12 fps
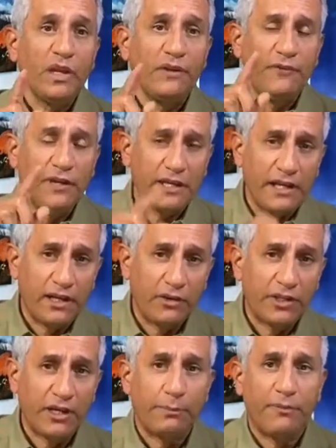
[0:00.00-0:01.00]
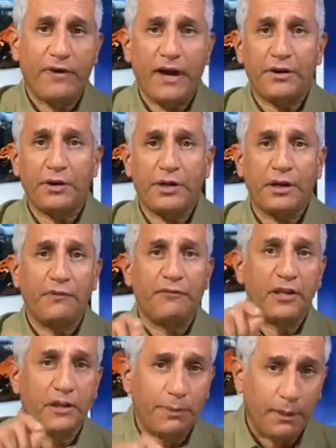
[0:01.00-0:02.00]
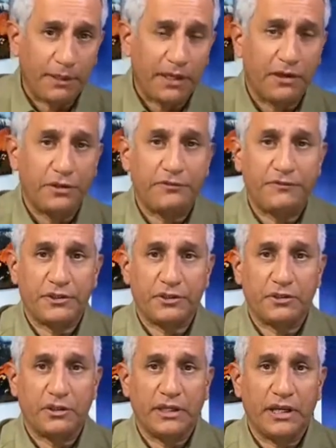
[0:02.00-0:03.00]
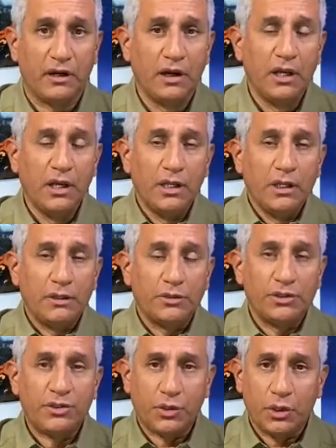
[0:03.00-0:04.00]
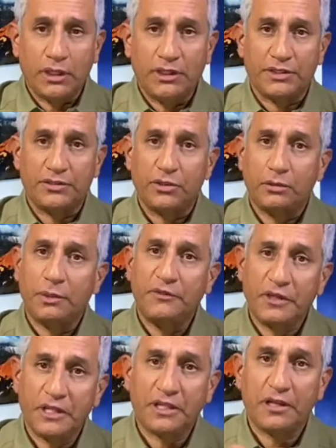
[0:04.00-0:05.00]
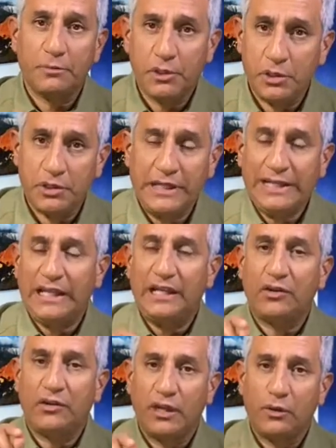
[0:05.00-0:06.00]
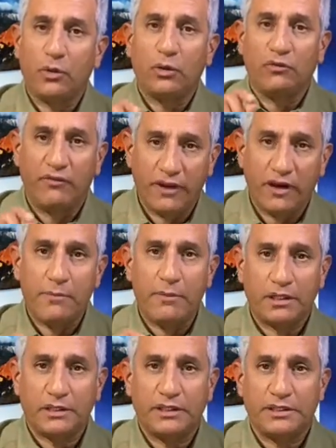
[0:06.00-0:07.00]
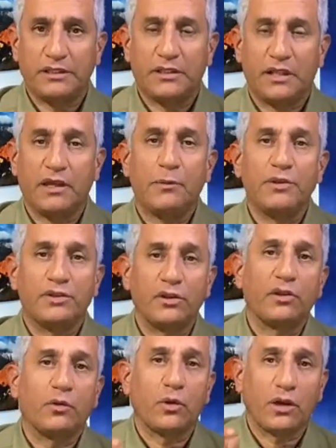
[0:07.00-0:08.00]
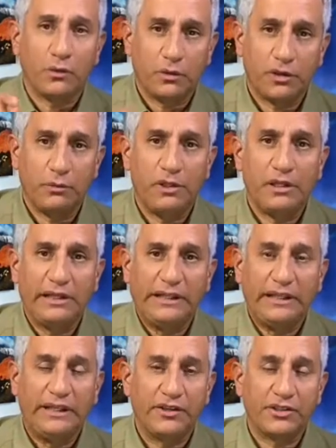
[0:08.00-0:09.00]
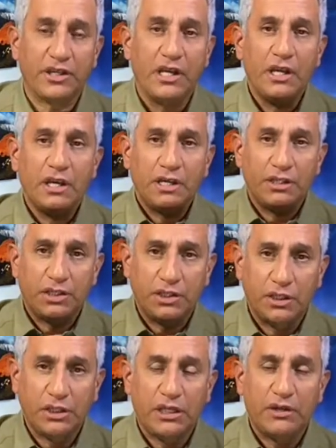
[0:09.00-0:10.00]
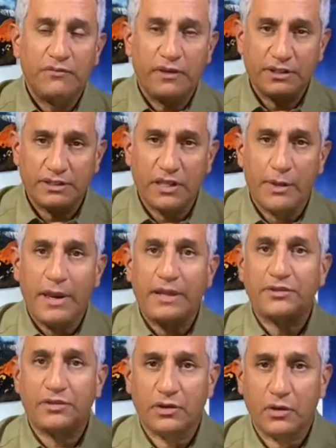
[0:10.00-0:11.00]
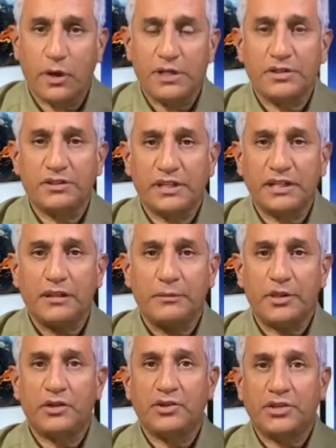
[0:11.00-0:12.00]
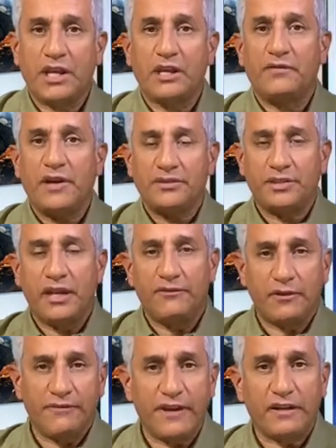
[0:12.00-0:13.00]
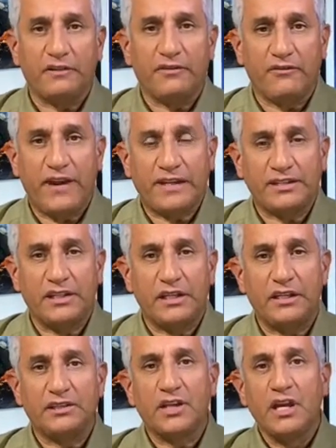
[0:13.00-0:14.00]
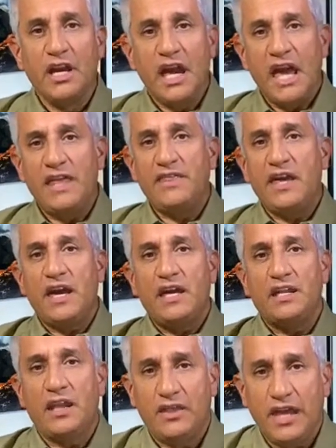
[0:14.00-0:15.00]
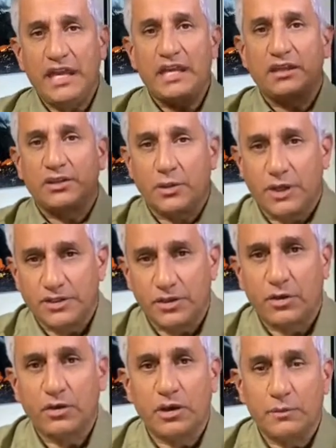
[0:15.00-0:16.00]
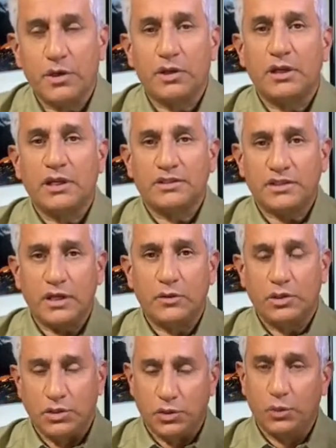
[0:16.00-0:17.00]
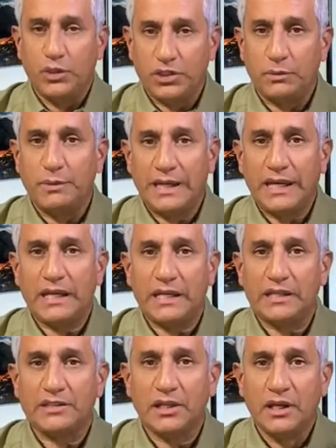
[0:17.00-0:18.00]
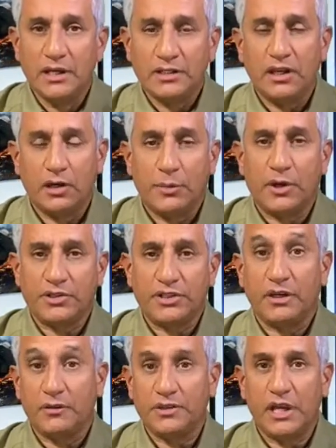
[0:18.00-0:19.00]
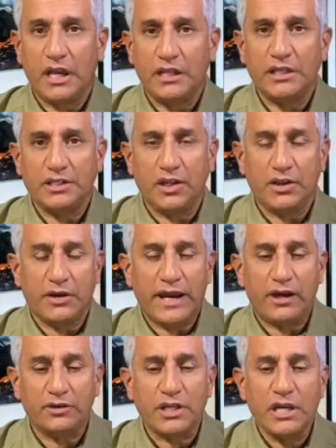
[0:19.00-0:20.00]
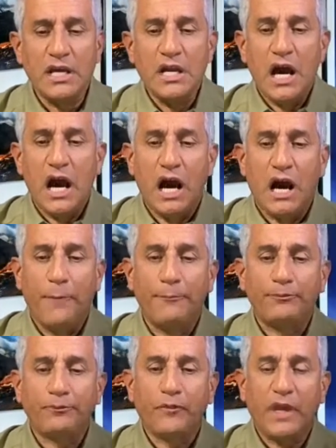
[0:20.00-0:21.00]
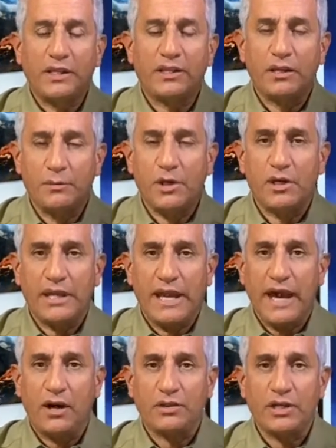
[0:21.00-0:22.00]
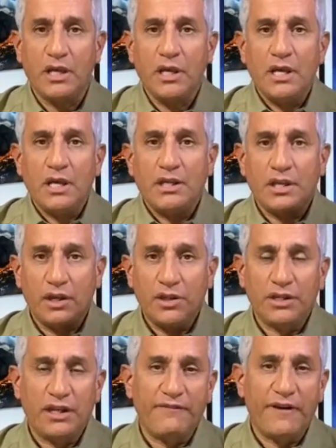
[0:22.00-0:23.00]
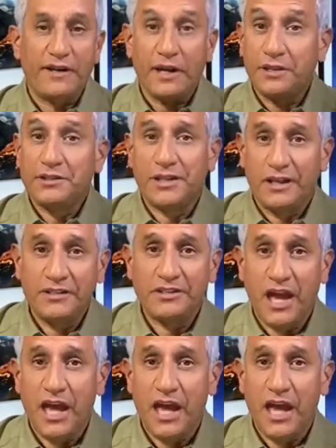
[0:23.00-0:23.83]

if you get a healthcare provider in there, if you get a public health official in there, they'll sort of listen to them, but if you get a community leader, they will very much listen to them. And so they're working with community leaders to convince them, answer their questions, get them an understanding of how safe and effective the vaccine is, and then they can address their own community and say, we should be getting this to help ourselves and each other out, and the community out. The other thing they found out is